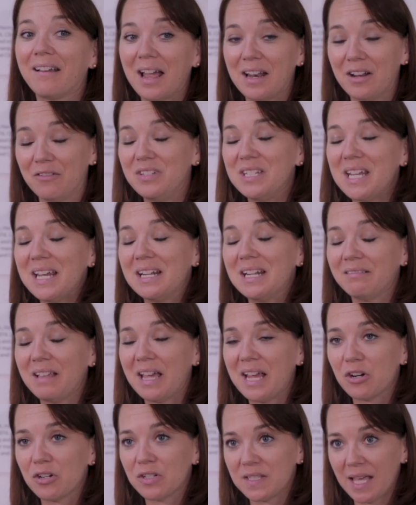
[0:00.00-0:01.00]
Kind of data
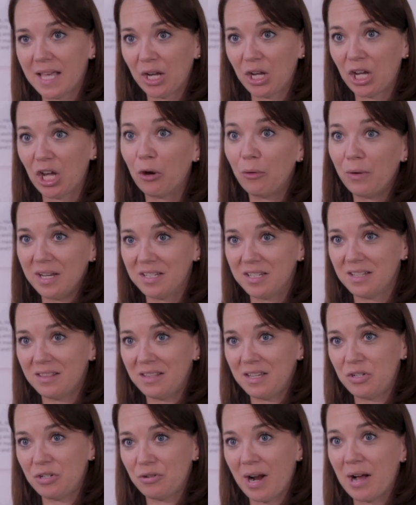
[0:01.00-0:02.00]
layers that go
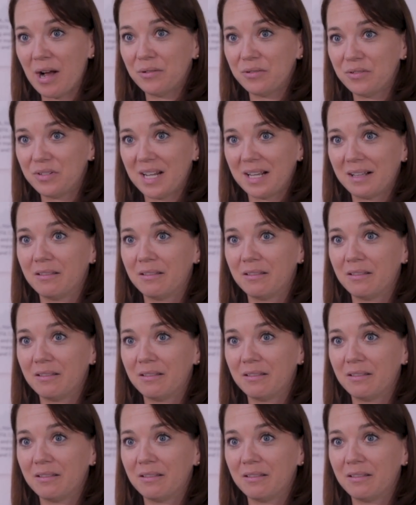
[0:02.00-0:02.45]
into the drought